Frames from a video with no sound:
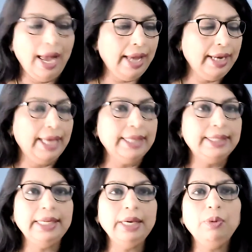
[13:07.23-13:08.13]
An
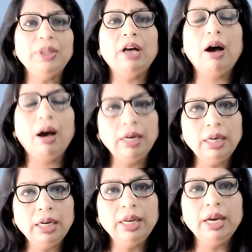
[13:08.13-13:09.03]
essay with
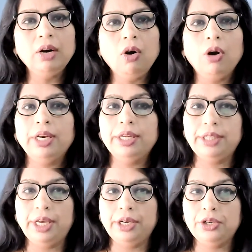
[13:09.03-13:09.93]
unclear
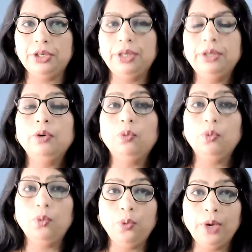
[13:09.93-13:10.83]
organization
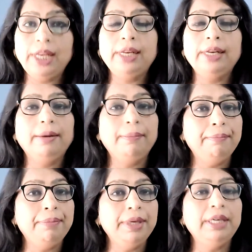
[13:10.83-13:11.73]
will
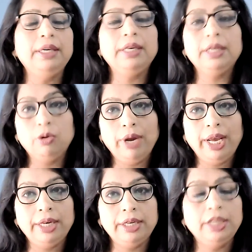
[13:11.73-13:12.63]
be
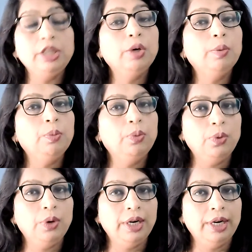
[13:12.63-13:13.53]
graded
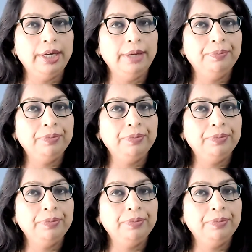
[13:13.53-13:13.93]
poorly.